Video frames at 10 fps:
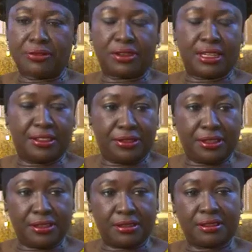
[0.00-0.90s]
for
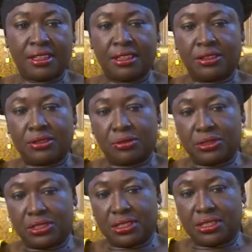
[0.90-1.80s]
Living,
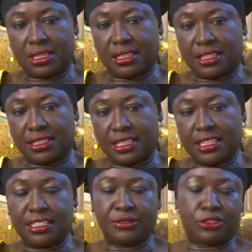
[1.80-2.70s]
which is the
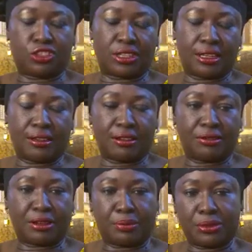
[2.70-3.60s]
daily devotional
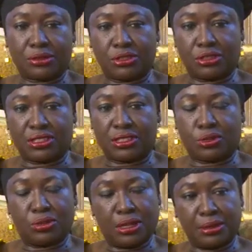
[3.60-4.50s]
of Apostle Johnson
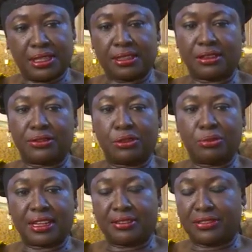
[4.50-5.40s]
Suleiman of the
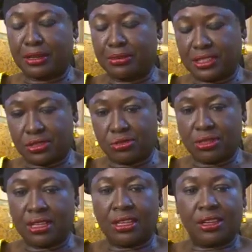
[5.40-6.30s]
Omega Fire
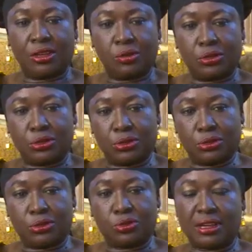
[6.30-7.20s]
Ministry. We use
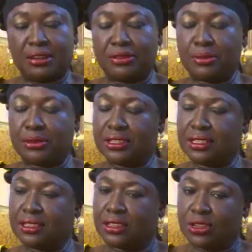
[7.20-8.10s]
those two every
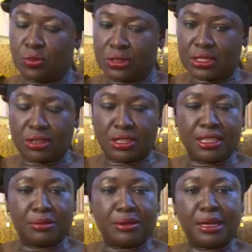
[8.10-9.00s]
morning. We study
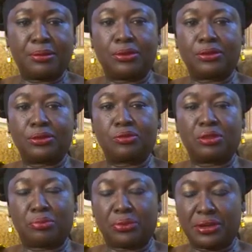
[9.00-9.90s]
the Bible,
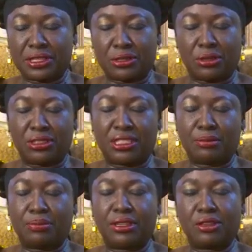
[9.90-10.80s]
we praise God
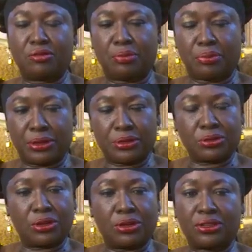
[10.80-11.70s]
deeply, we pray
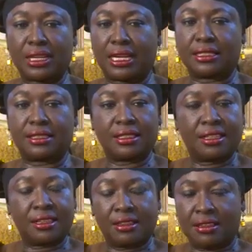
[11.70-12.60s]
to God, and
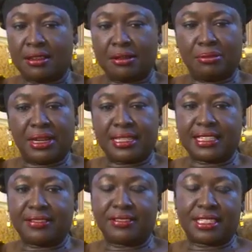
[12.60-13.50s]
by
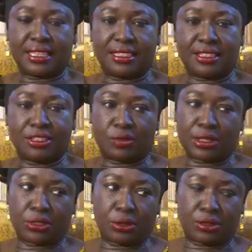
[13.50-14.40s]
7:30,
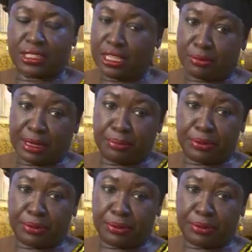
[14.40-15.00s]
we're done in my